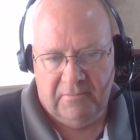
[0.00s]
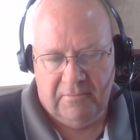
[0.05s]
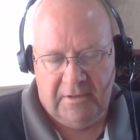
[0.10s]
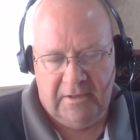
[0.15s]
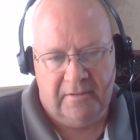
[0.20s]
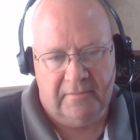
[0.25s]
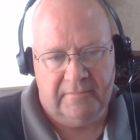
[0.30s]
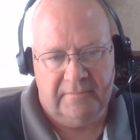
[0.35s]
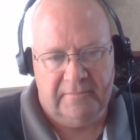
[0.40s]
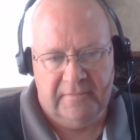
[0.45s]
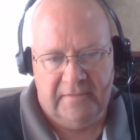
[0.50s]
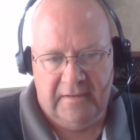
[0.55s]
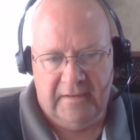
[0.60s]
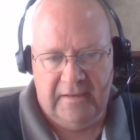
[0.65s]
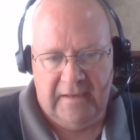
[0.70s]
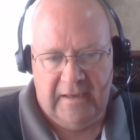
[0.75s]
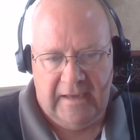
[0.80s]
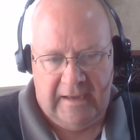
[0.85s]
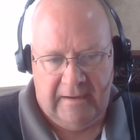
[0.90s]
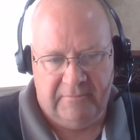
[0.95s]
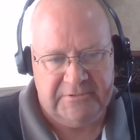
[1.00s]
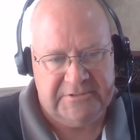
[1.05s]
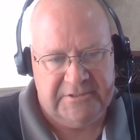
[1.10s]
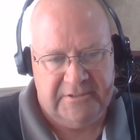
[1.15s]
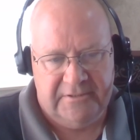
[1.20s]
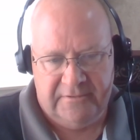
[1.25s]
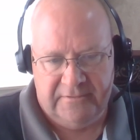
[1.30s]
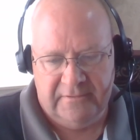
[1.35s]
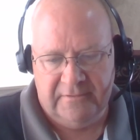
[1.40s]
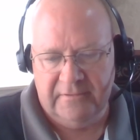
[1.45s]
well i was
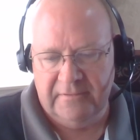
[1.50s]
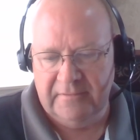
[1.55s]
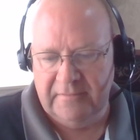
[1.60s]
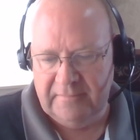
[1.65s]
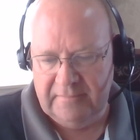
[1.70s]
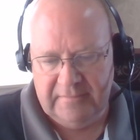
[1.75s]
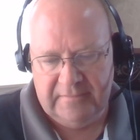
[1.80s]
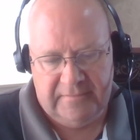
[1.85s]
under